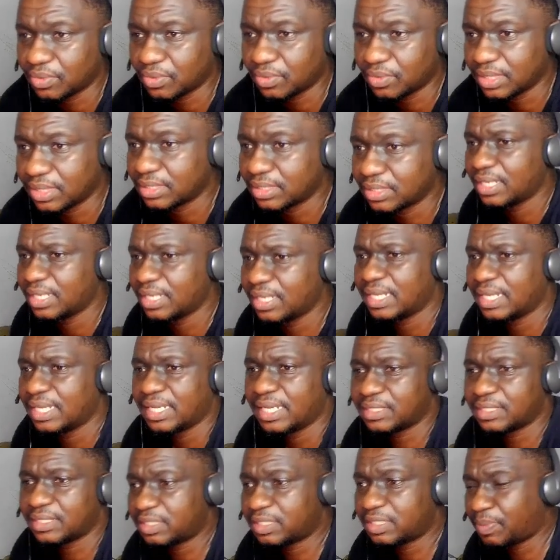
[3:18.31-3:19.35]
This
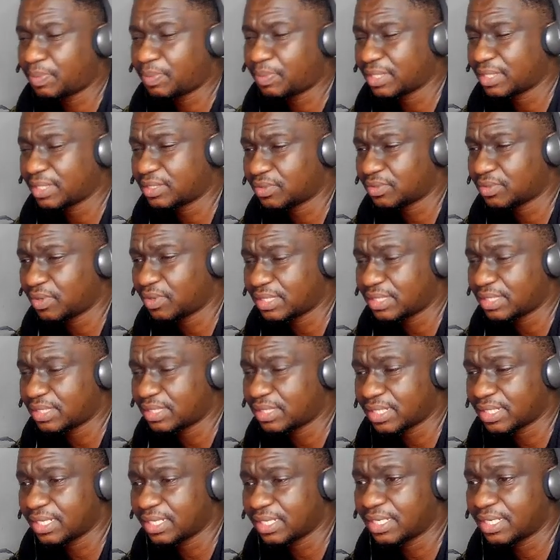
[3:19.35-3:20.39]
particular technique
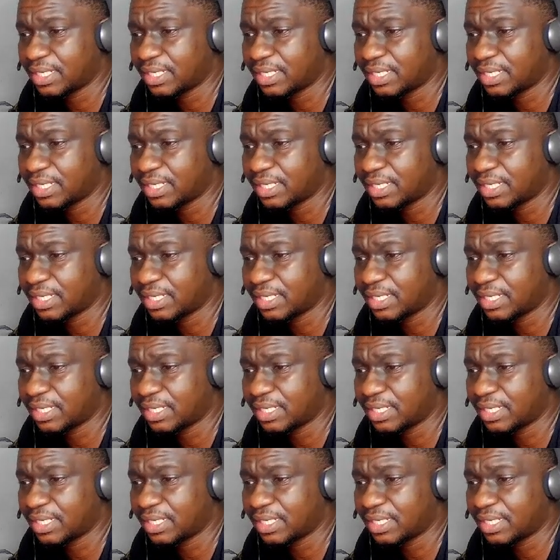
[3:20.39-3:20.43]
is